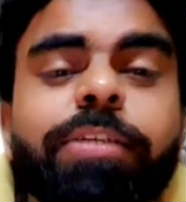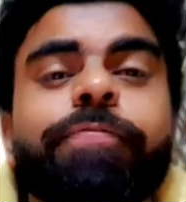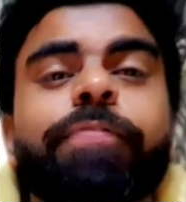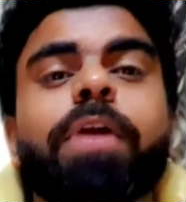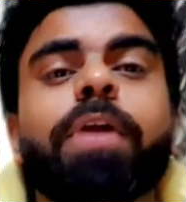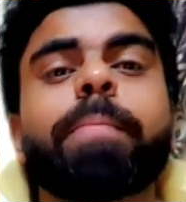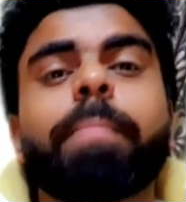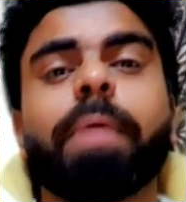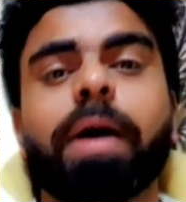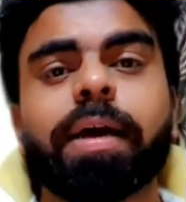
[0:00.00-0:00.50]

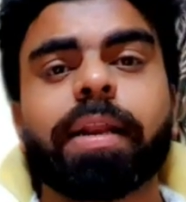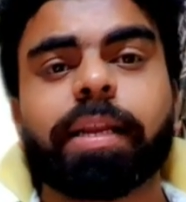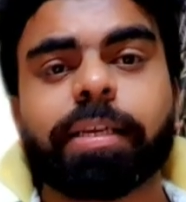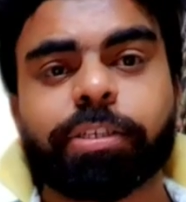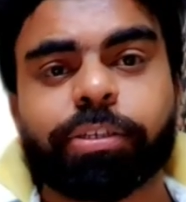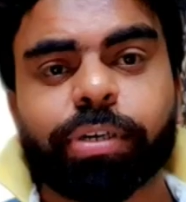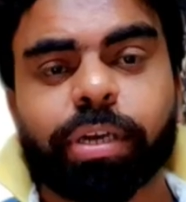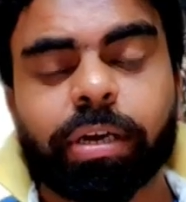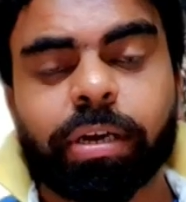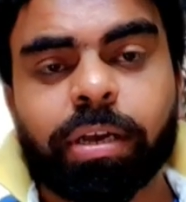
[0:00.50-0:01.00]
from
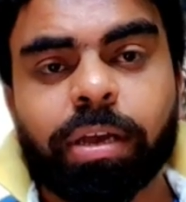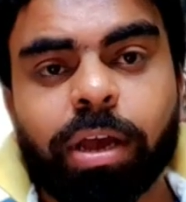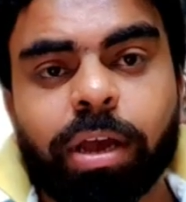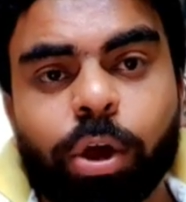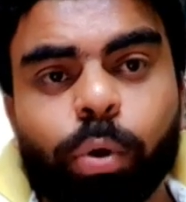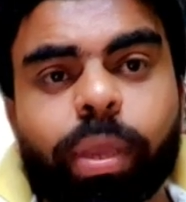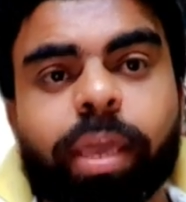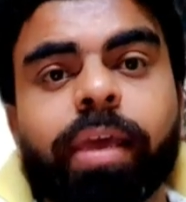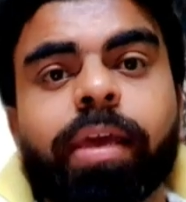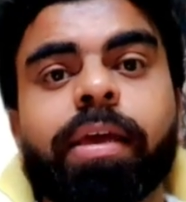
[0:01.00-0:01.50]
Maharashtra,
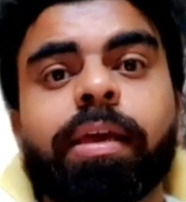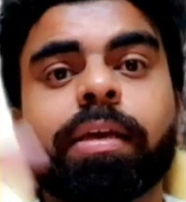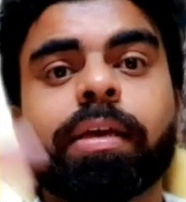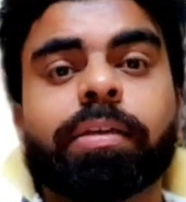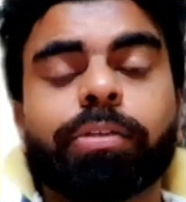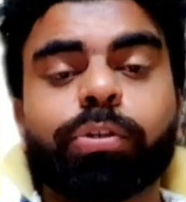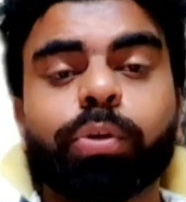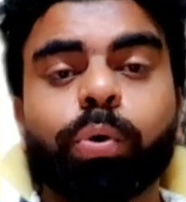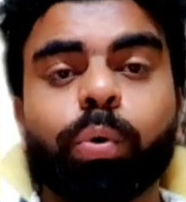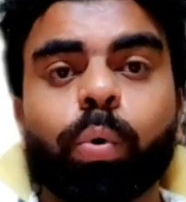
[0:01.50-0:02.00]
okay,
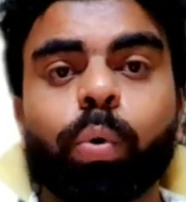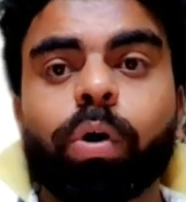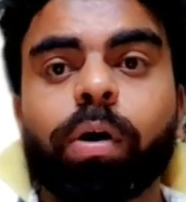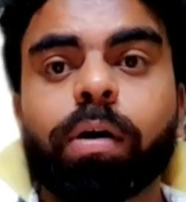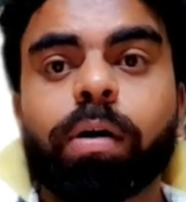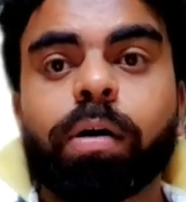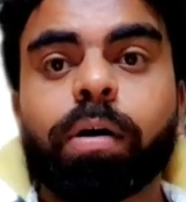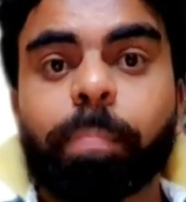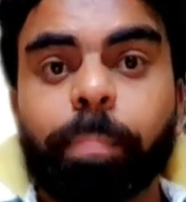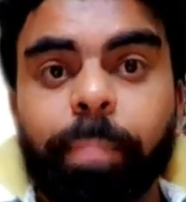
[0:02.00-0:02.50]
so
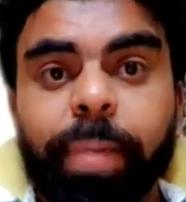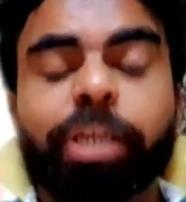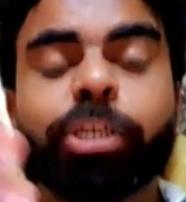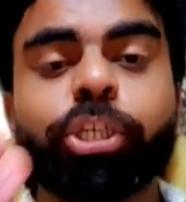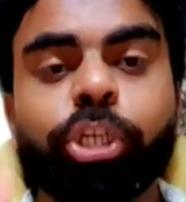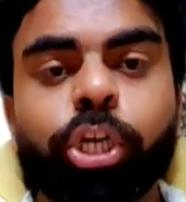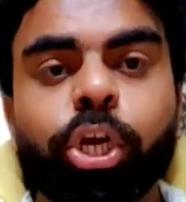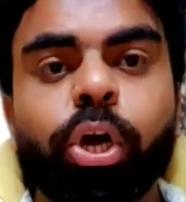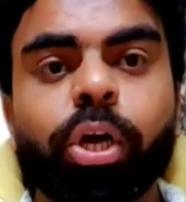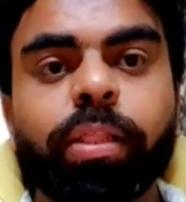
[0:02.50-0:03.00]
make
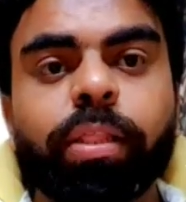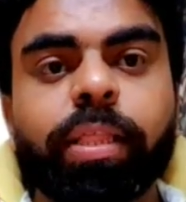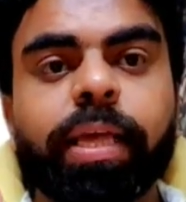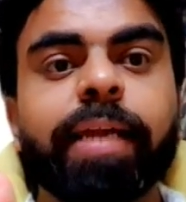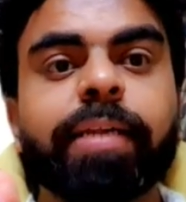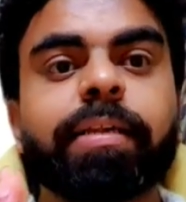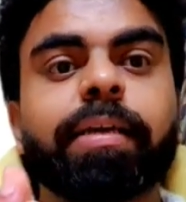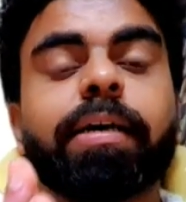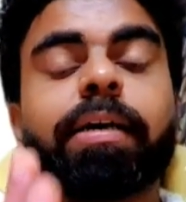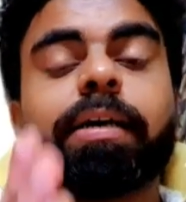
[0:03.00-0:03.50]
sure
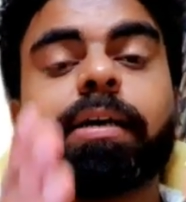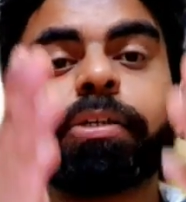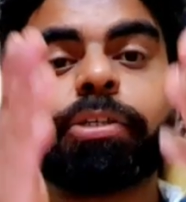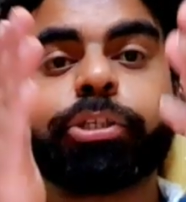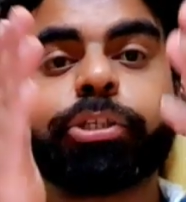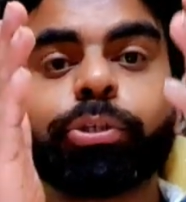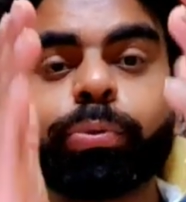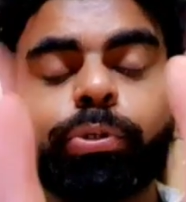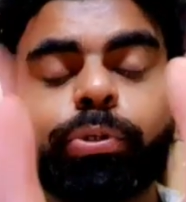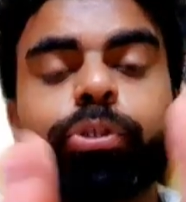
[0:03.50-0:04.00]
that
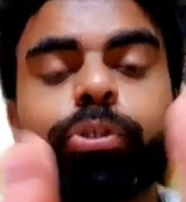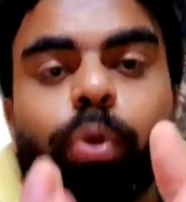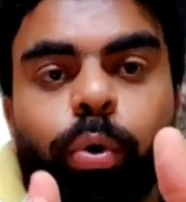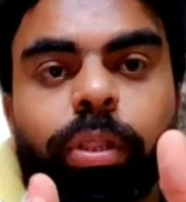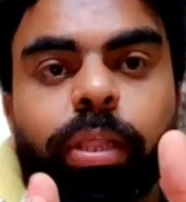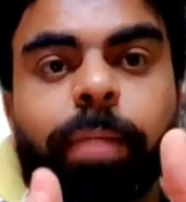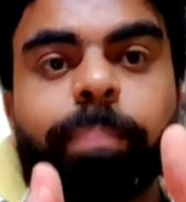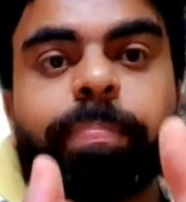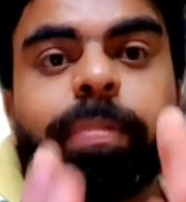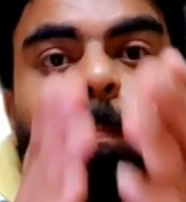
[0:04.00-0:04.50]
you show
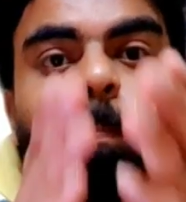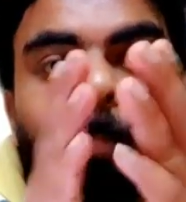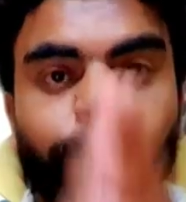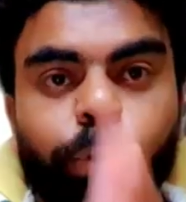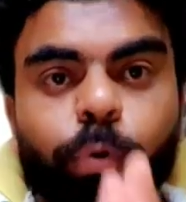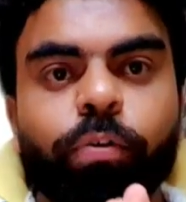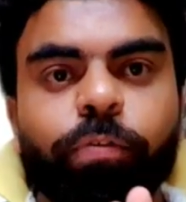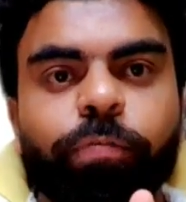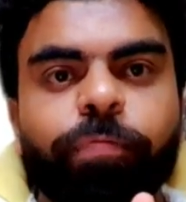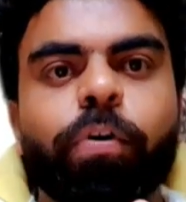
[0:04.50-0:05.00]
them the
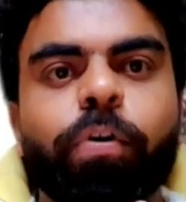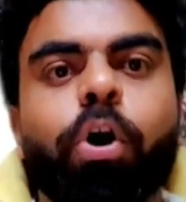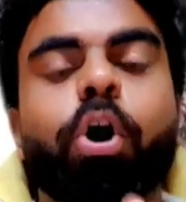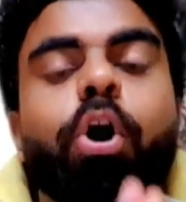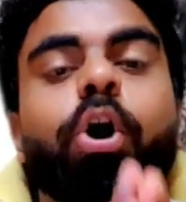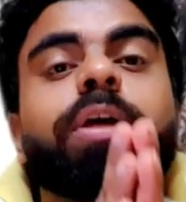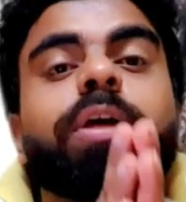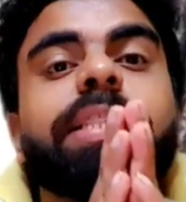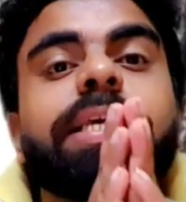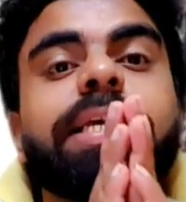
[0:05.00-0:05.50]
proof
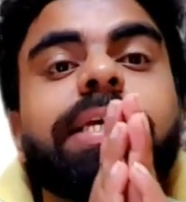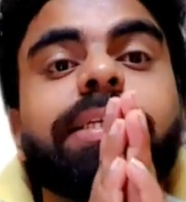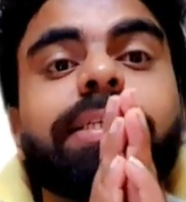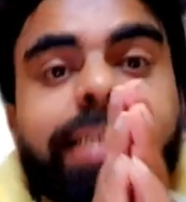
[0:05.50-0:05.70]
or the